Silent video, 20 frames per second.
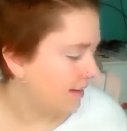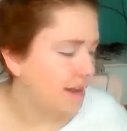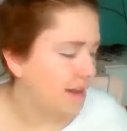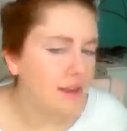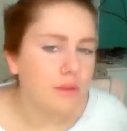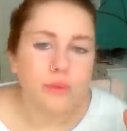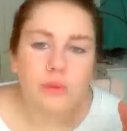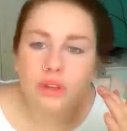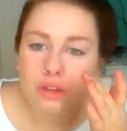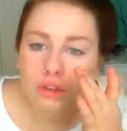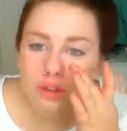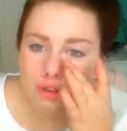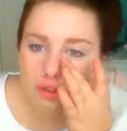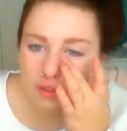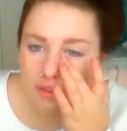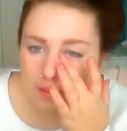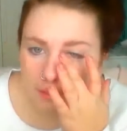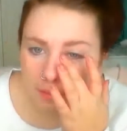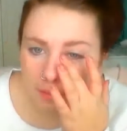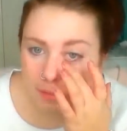and when you
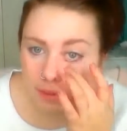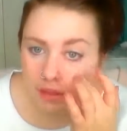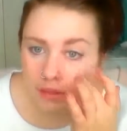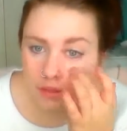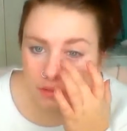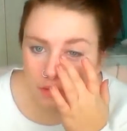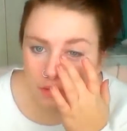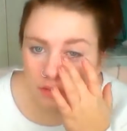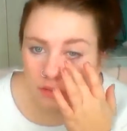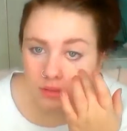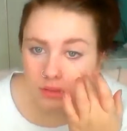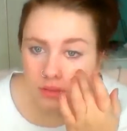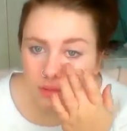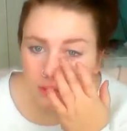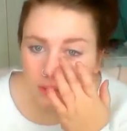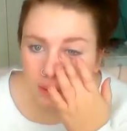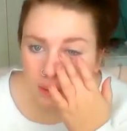smell